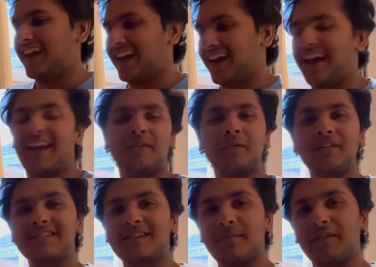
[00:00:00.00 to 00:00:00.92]
Hey, what
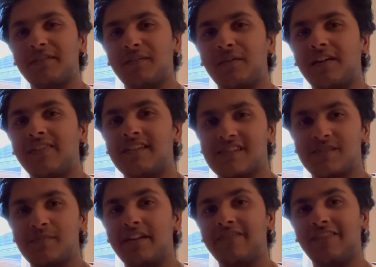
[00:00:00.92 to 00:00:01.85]
is up everyone? This
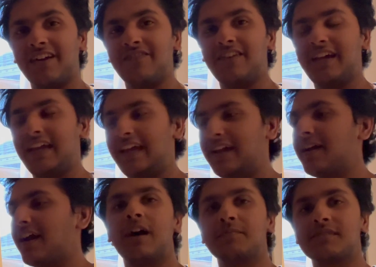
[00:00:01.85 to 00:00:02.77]
is Medified Vicky.
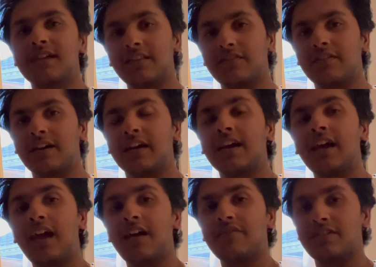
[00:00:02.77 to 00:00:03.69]
I'm
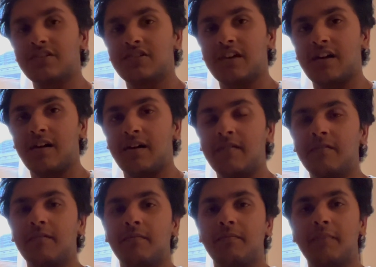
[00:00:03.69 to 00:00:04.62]
Sathvik, first year
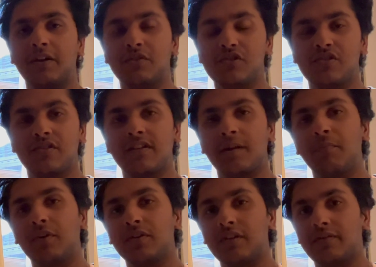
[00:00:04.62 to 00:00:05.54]
medical student at
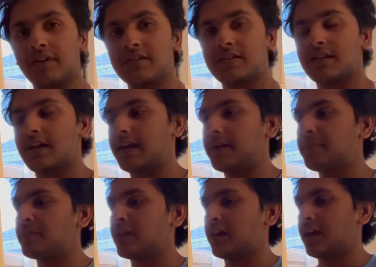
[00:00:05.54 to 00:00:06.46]
Bond University.
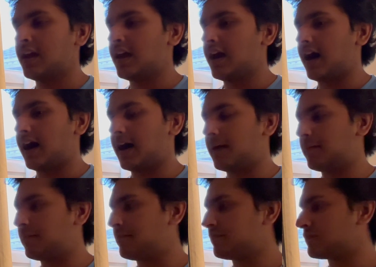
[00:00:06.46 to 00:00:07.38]

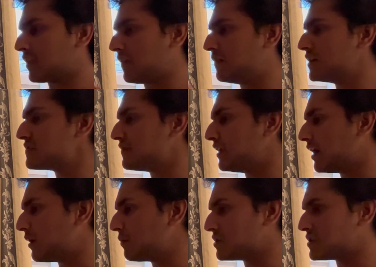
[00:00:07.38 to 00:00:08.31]
In this
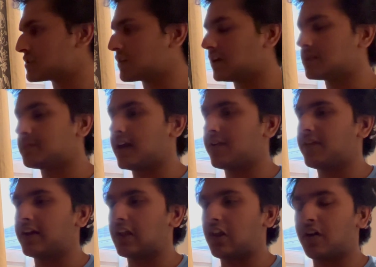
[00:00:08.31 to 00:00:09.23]
video, we're just going to be
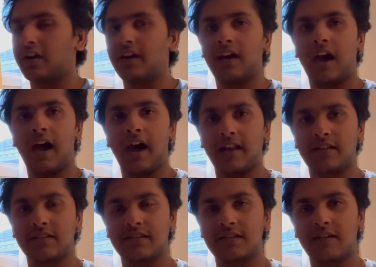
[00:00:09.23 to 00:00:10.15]
having a look
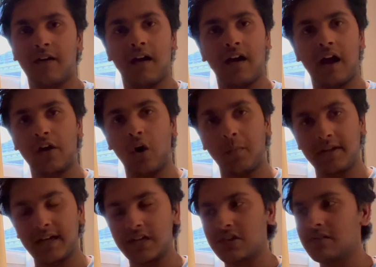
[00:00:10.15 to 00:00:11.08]
at
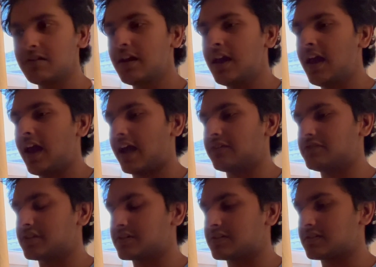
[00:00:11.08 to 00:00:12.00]
accommodation and
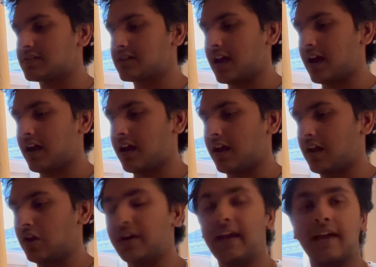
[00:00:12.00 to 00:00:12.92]
just
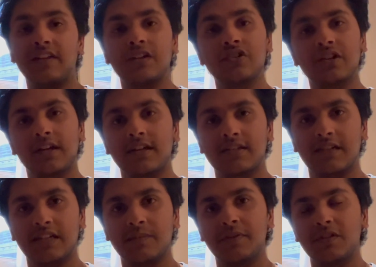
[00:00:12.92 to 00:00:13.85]
looking at the
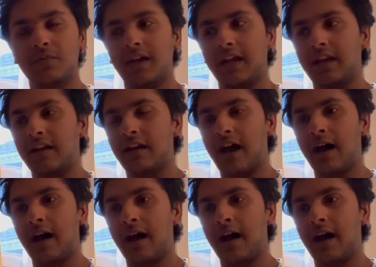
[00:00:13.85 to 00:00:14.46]
intricacies between